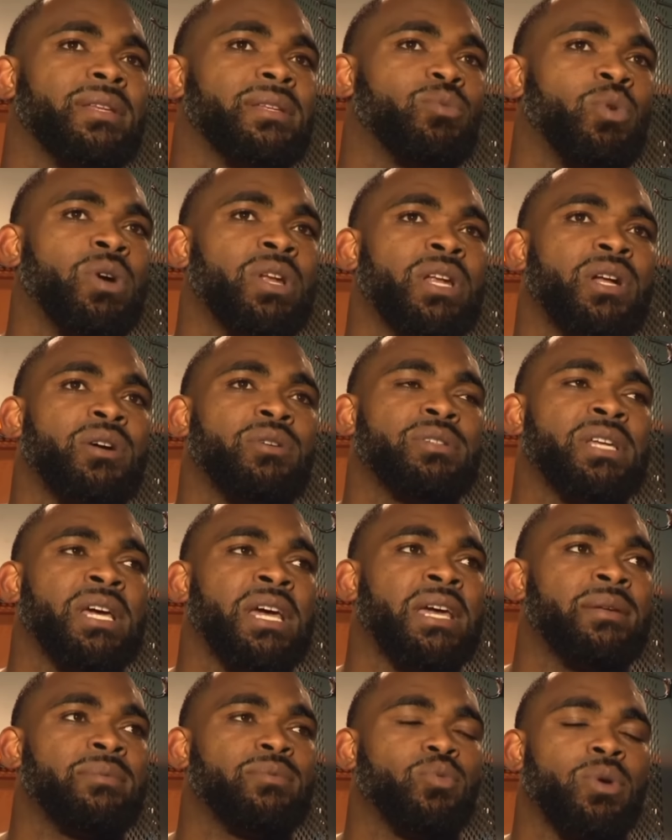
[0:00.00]
It's one of those
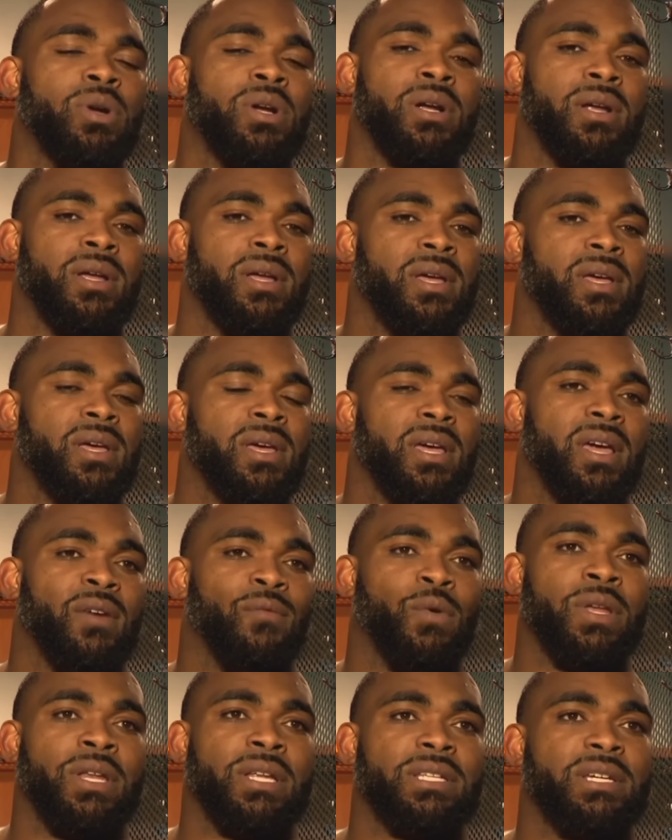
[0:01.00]
games where if
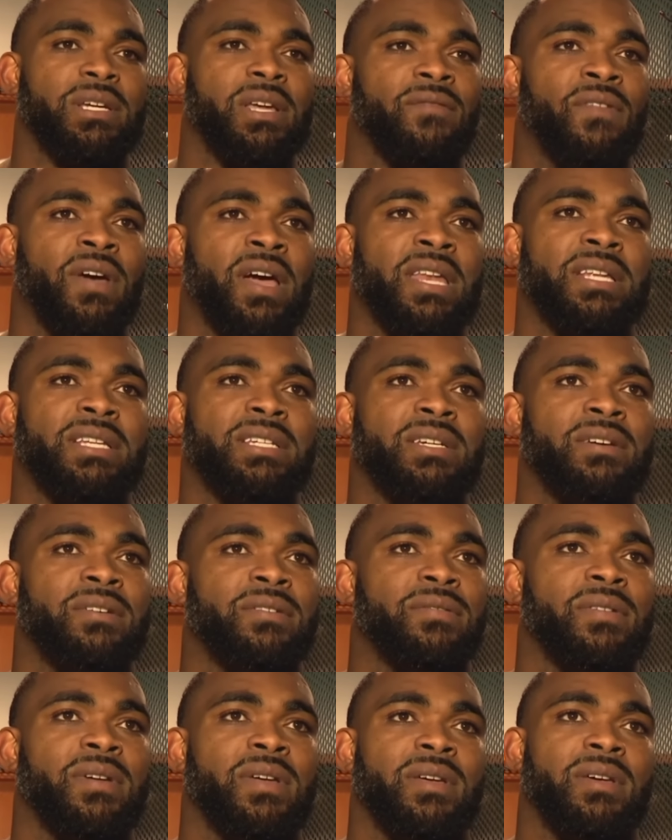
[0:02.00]
we'd have took advantage
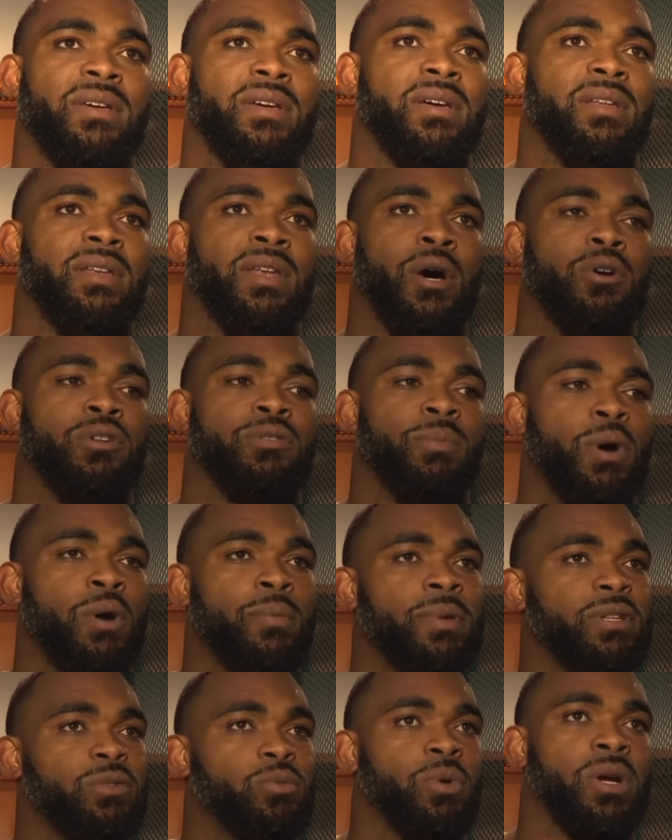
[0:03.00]
of those
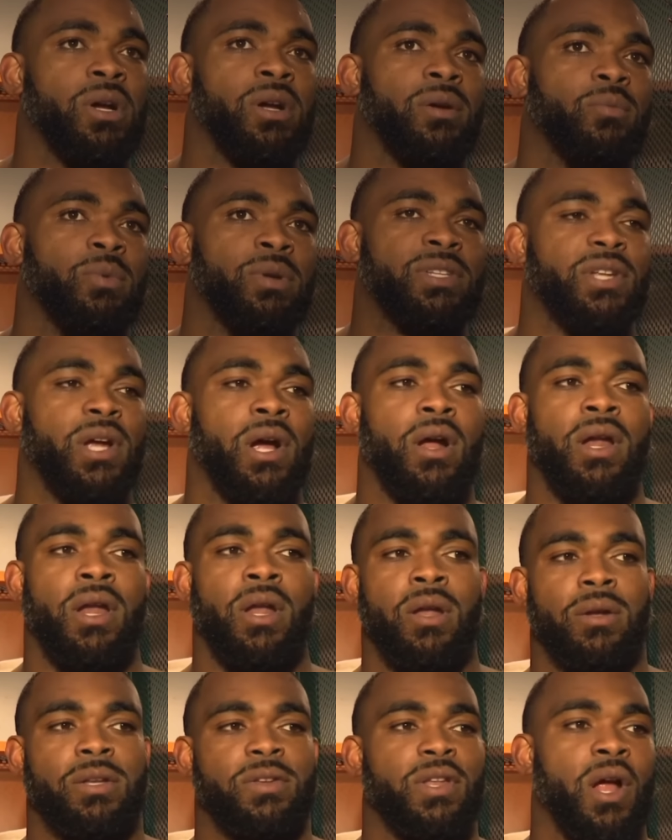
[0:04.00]
moments where we
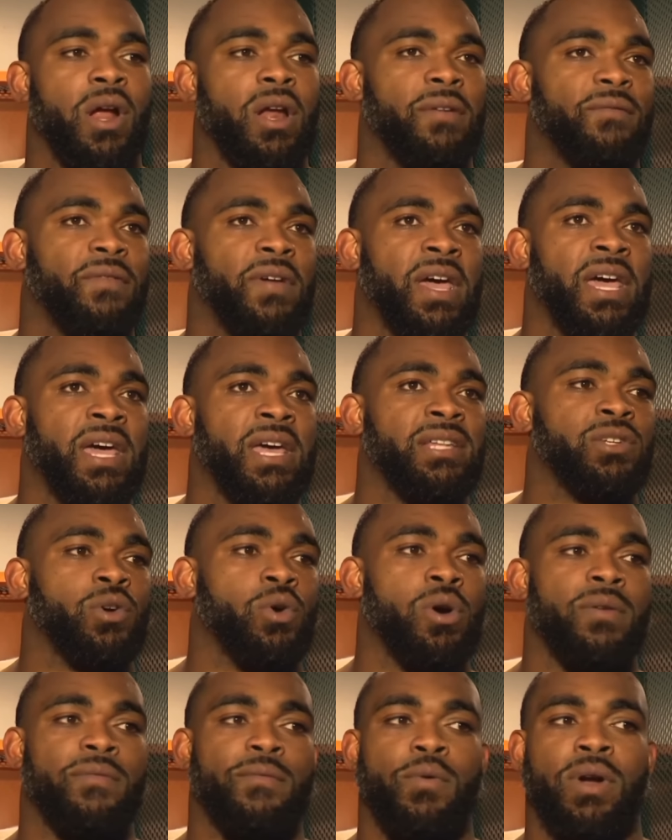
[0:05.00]
started fast,
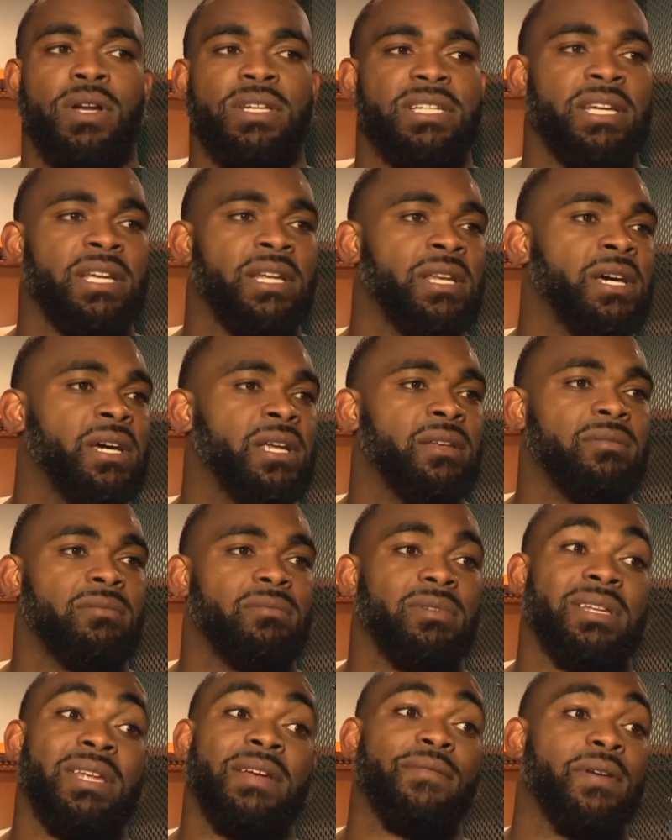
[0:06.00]
go up 14, nothing,
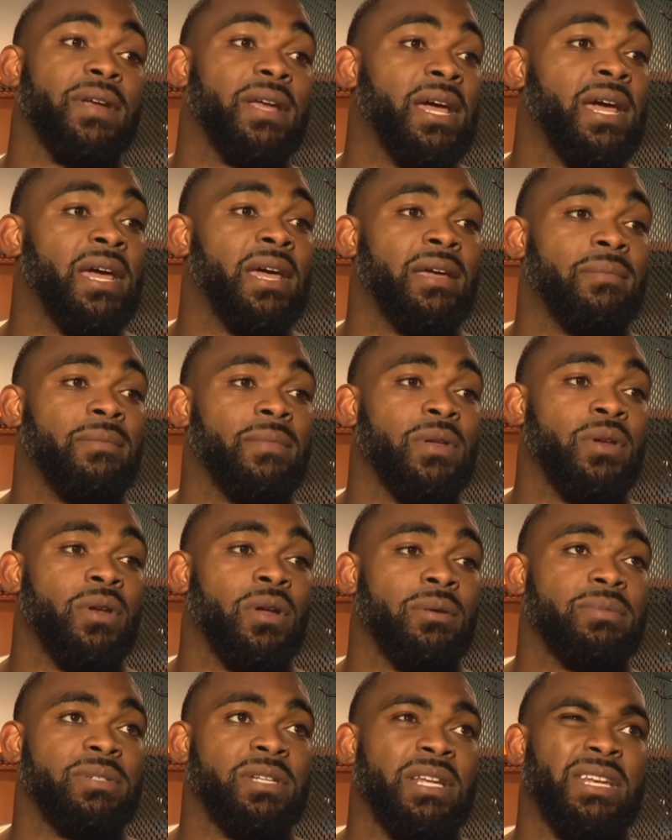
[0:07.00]
different game. You know
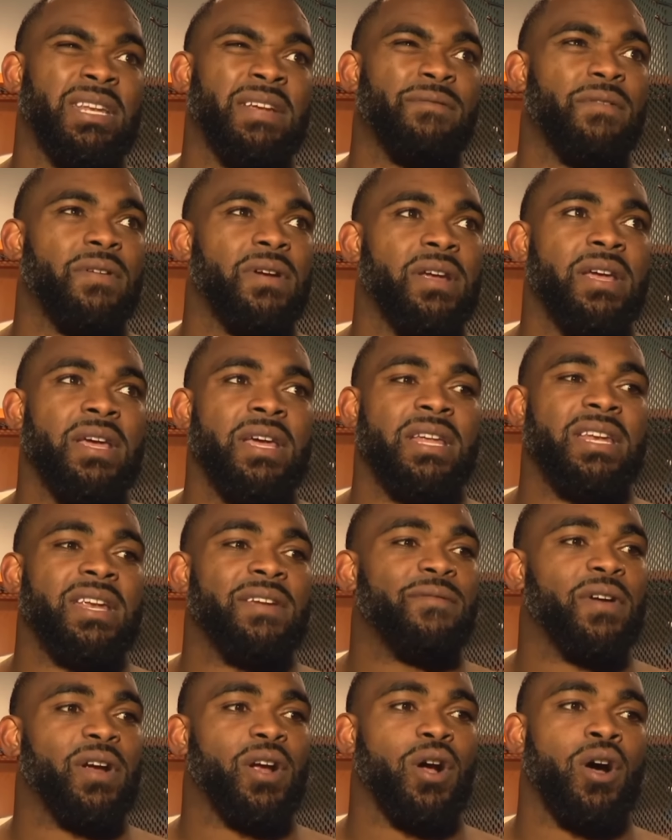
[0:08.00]
what I'm saying?
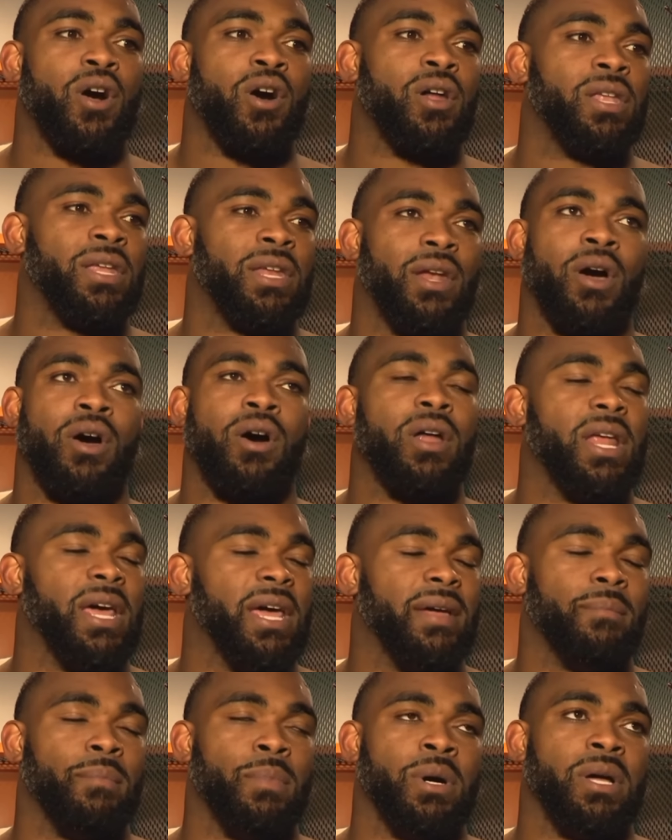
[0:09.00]
Different call and all
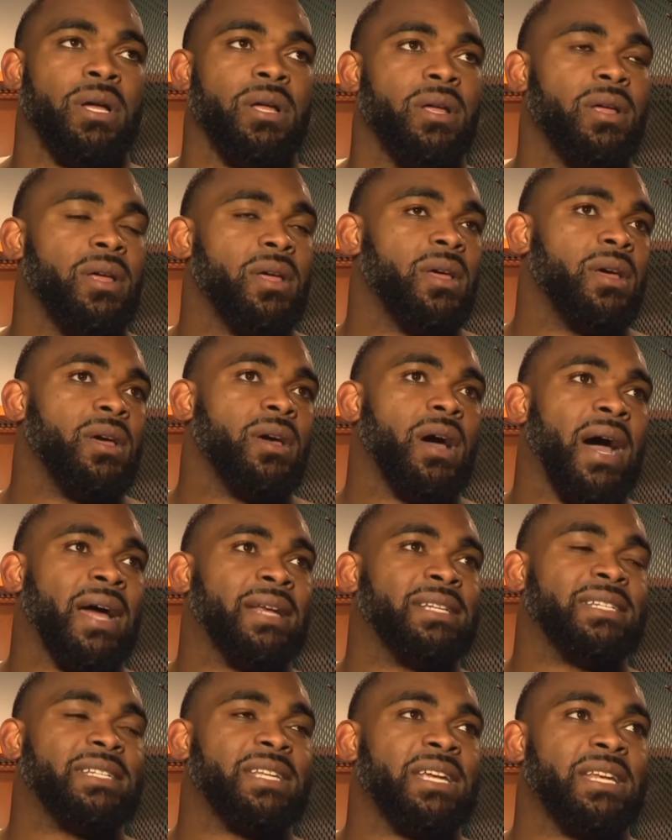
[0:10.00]
that, but I
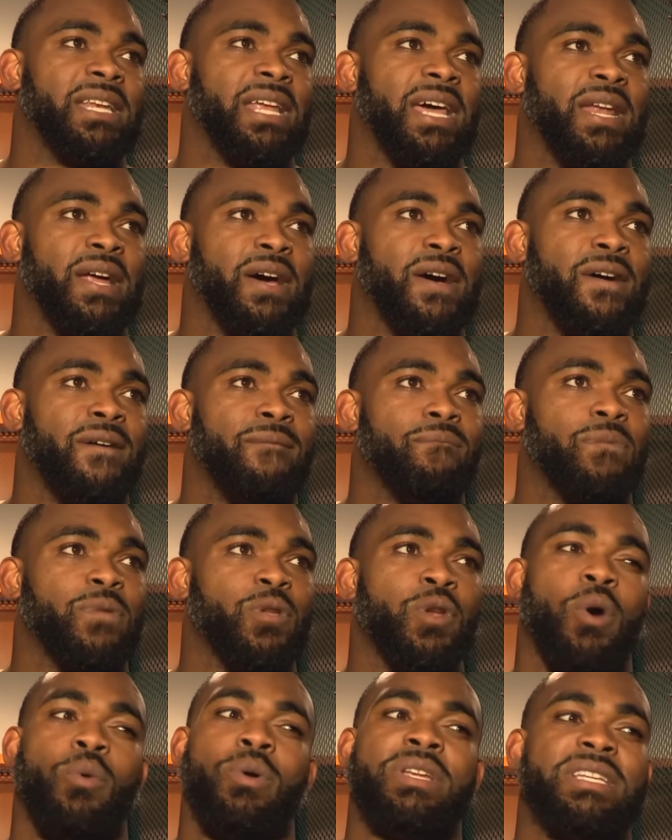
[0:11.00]
just think that,
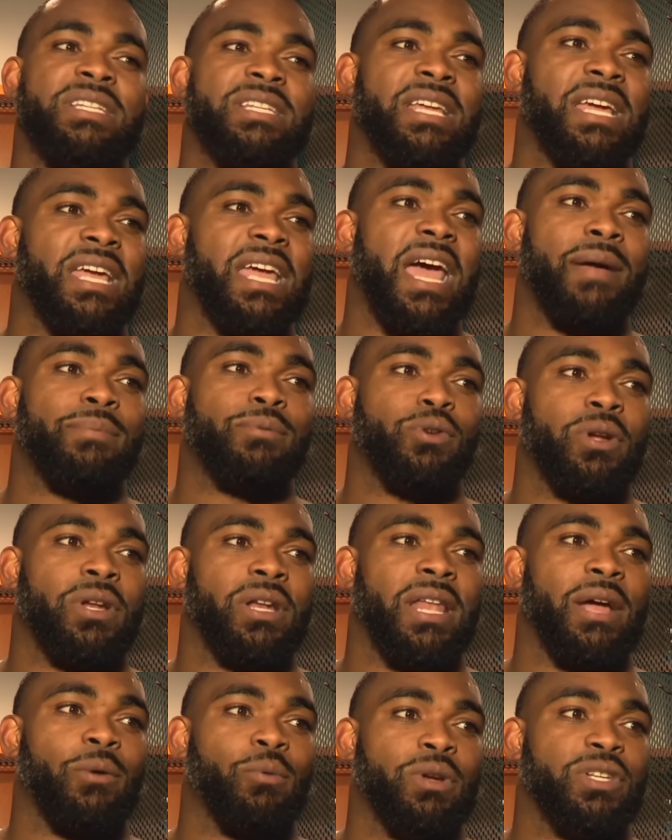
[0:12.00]
we just didn't capture it
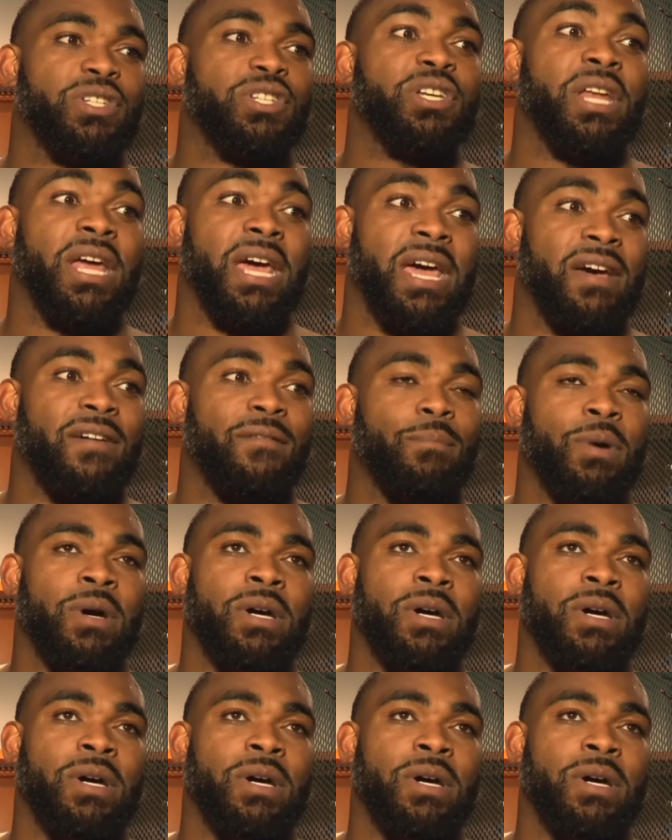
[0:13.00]
like we should have.